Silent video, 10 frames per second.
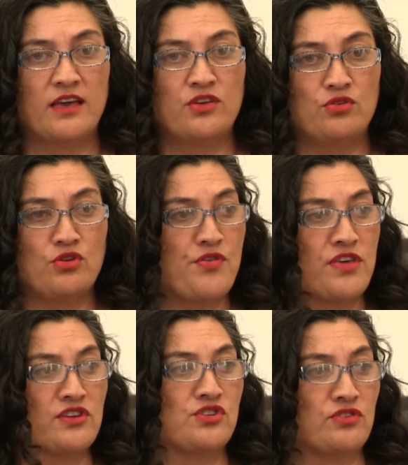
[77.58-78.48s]
You know
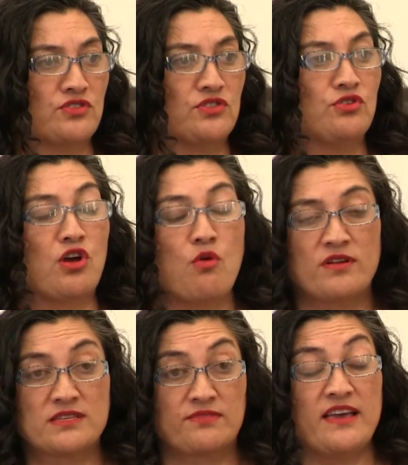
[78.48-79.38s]
the issues, you know
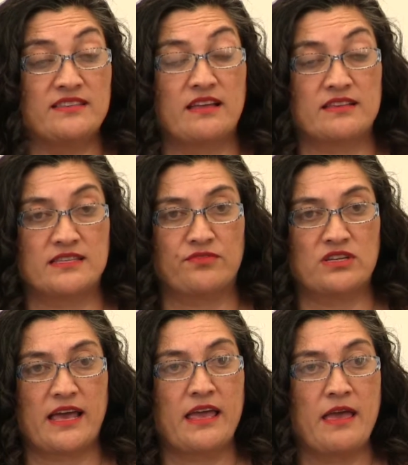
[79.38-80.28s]
what is facing us
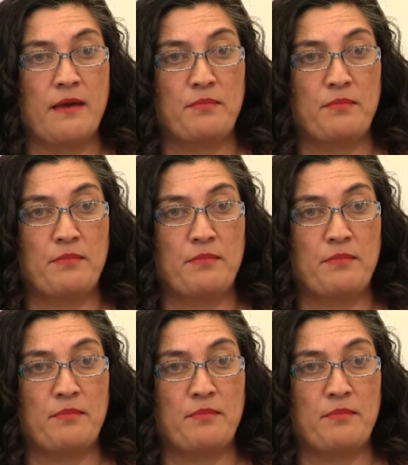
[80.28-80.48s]
every day,